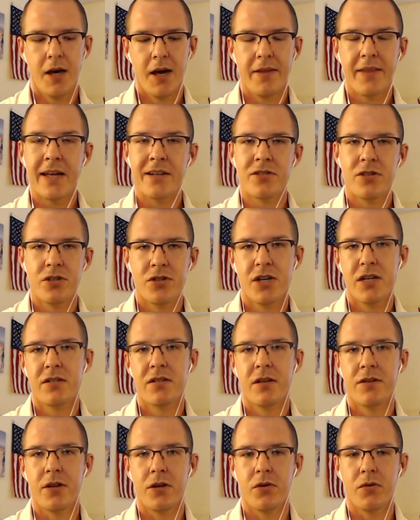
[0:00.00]
And that
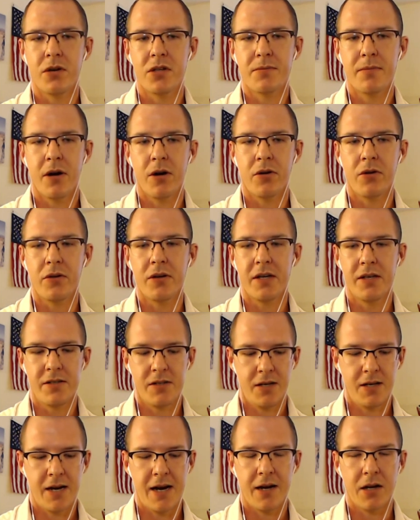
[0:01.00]
suggests that the noise model is
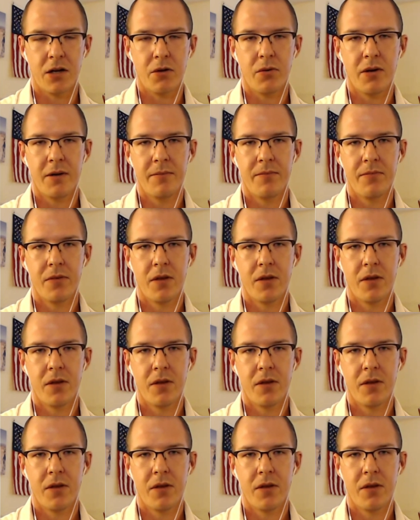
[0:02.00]
inadequate.